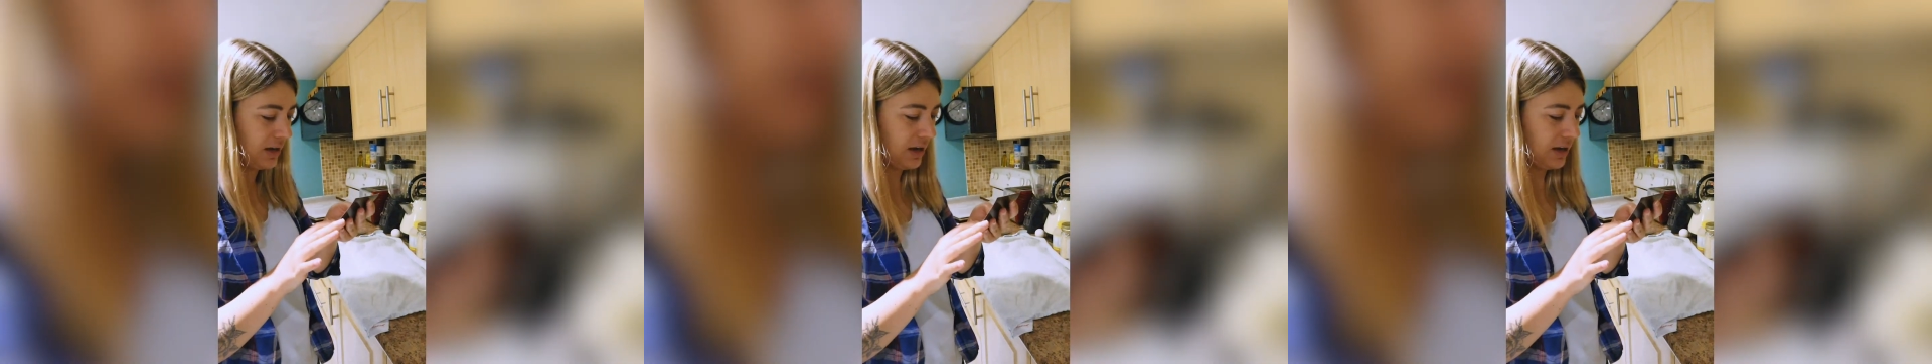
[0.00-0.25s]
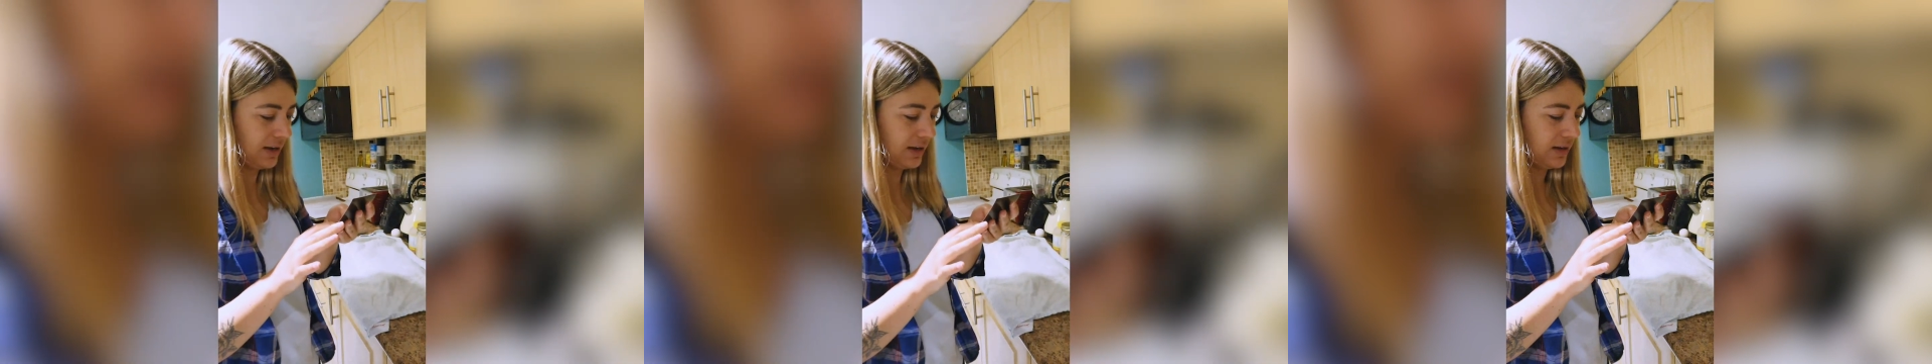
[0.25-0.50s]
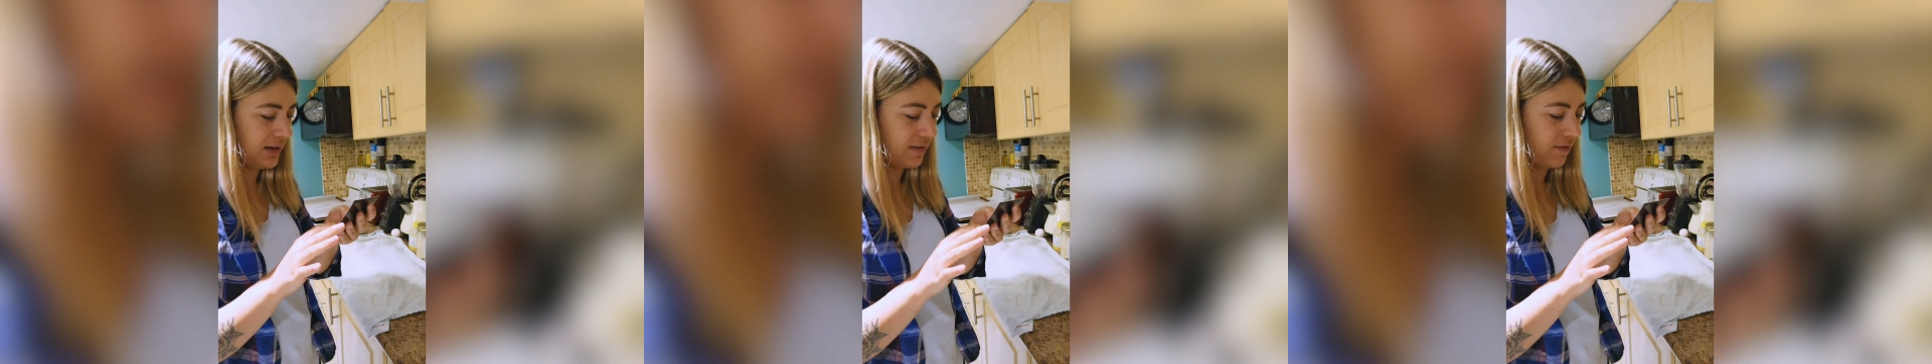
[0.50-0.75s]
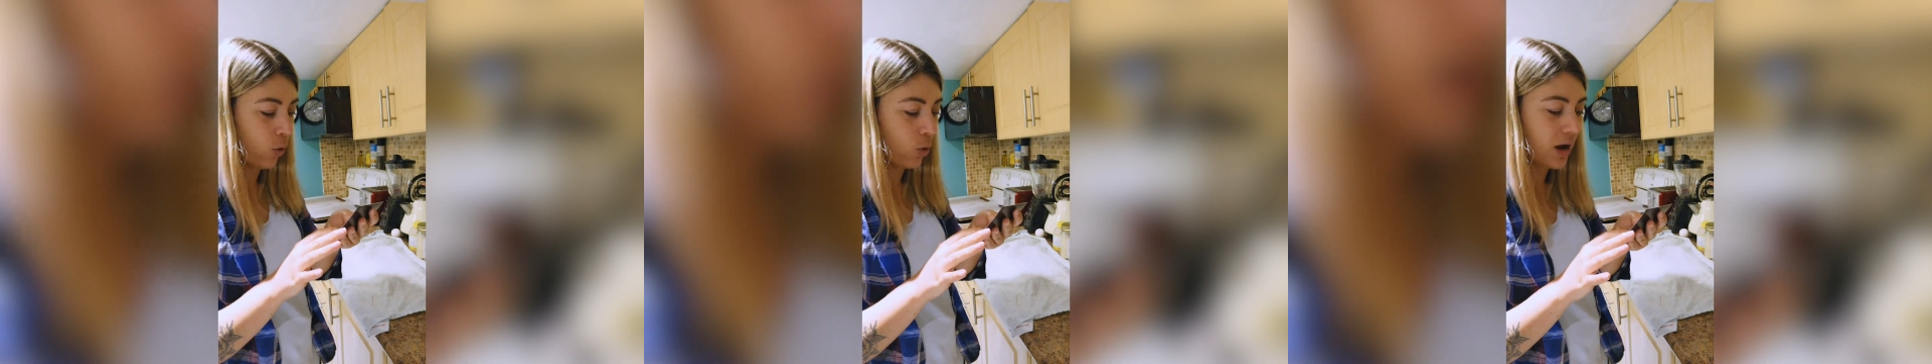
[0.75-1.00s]
is
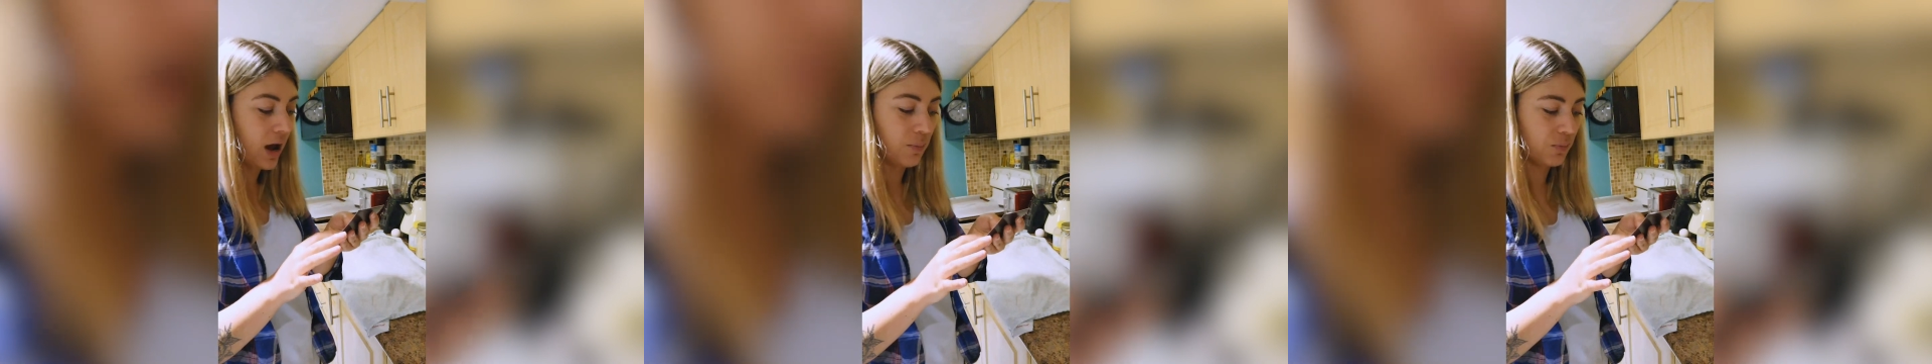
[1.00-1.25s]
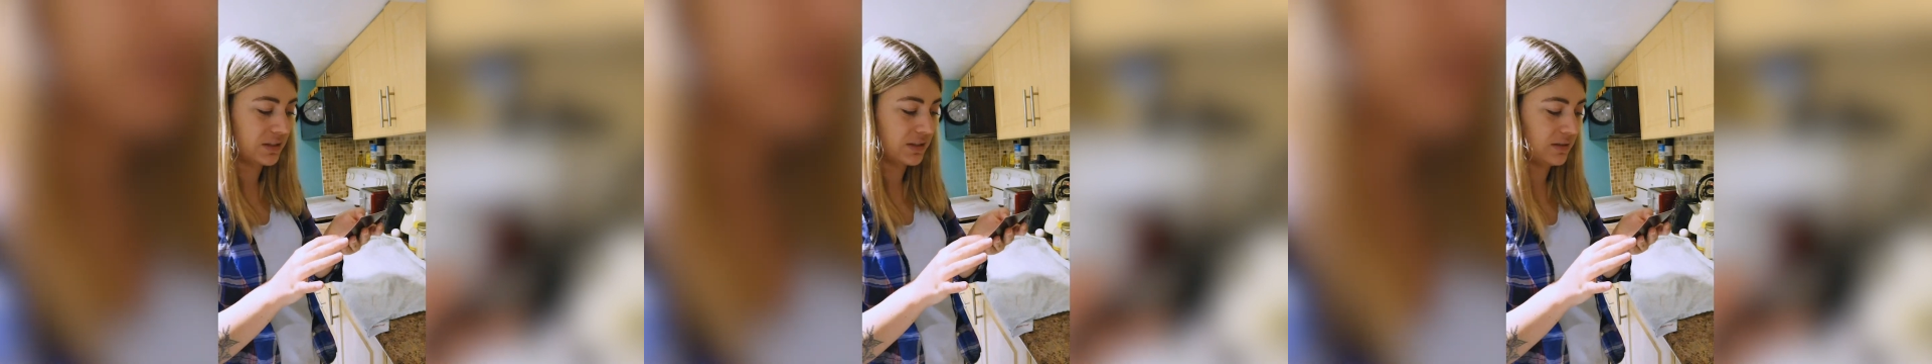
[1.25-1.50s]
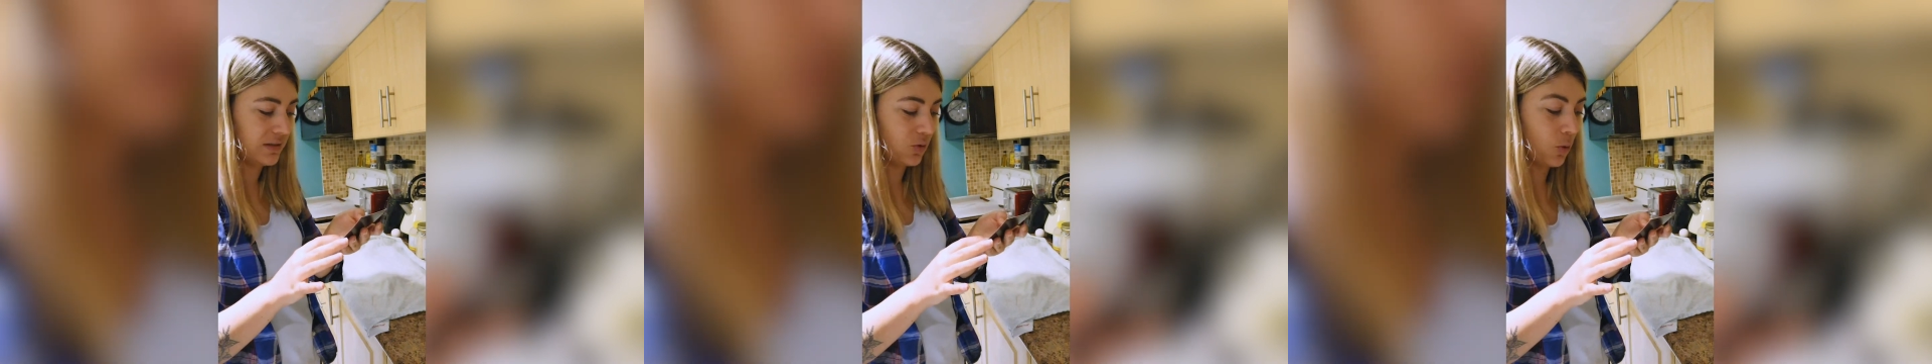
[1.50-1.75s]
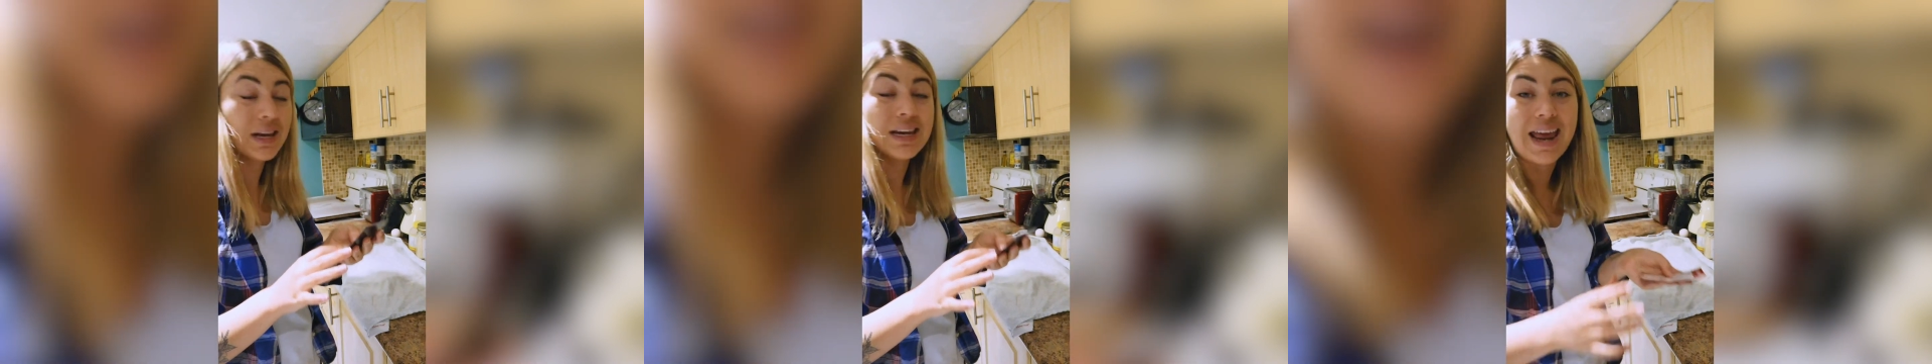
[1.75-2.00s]
4 cups.
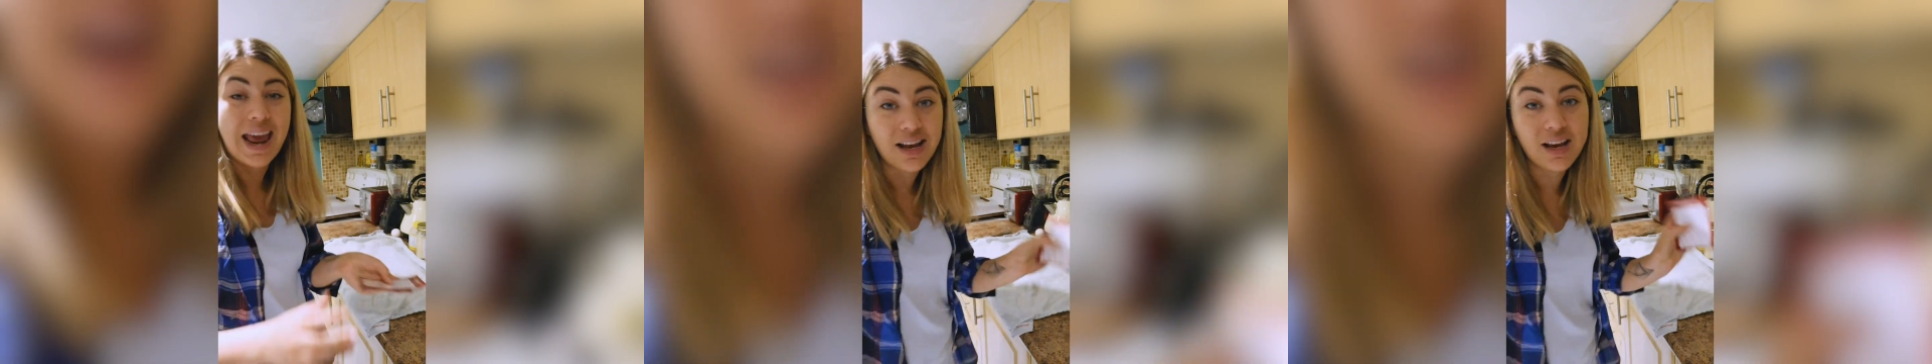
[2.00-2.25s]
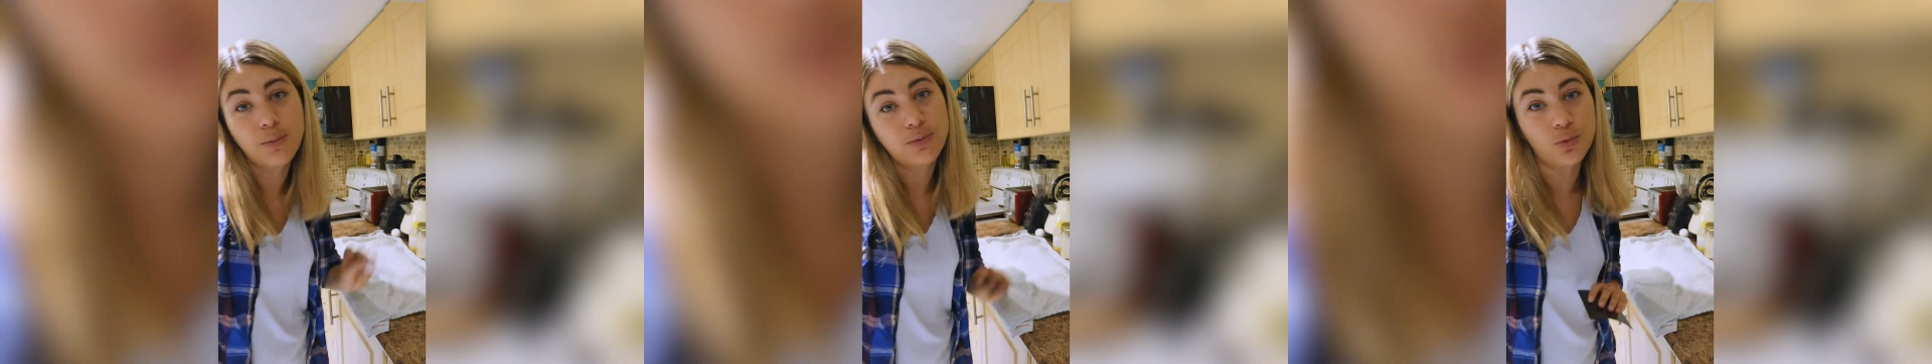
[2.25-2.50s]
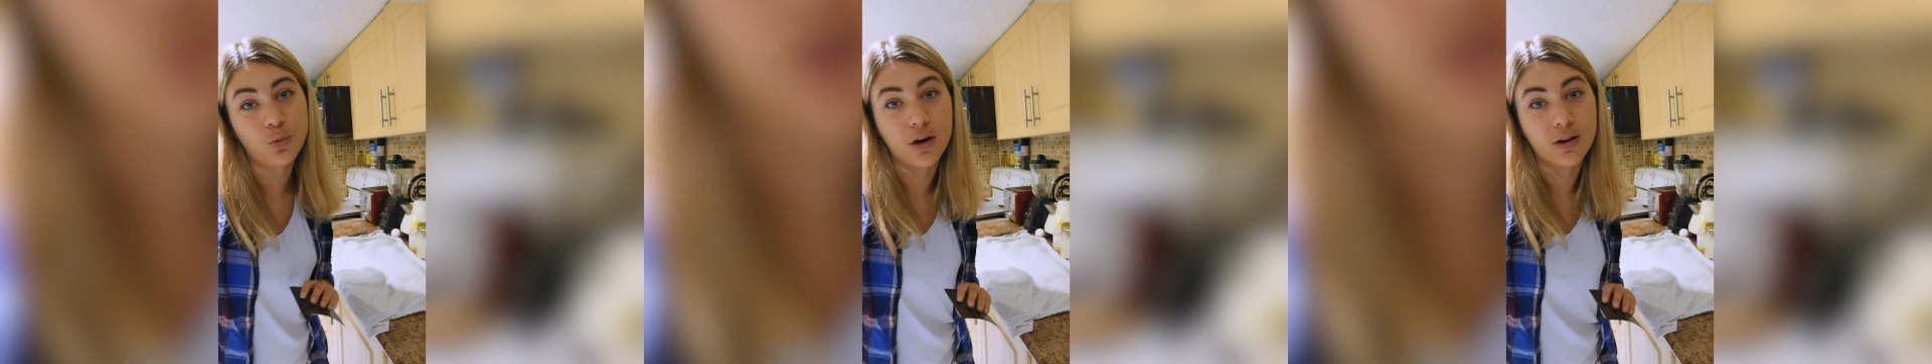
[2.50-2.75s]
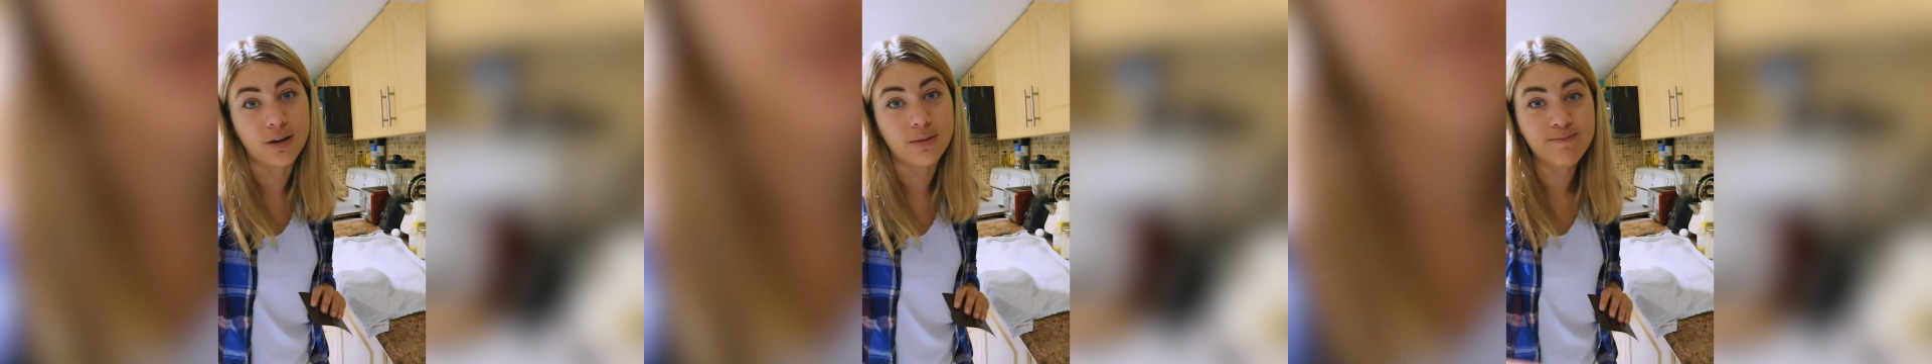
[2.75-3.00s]
So I need 8 cups of
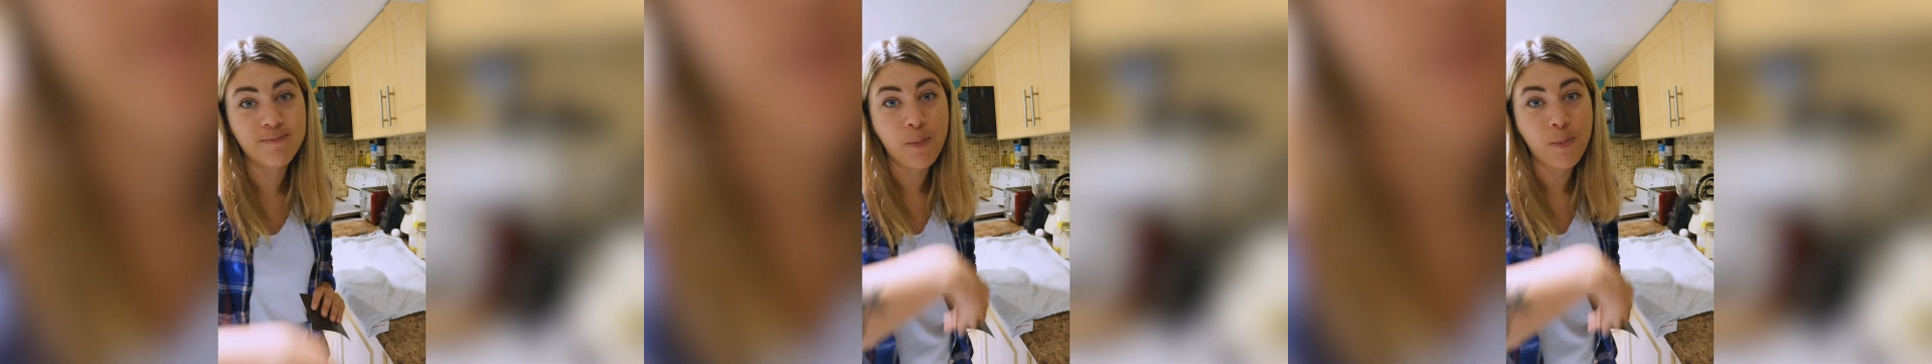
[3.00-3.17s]
water.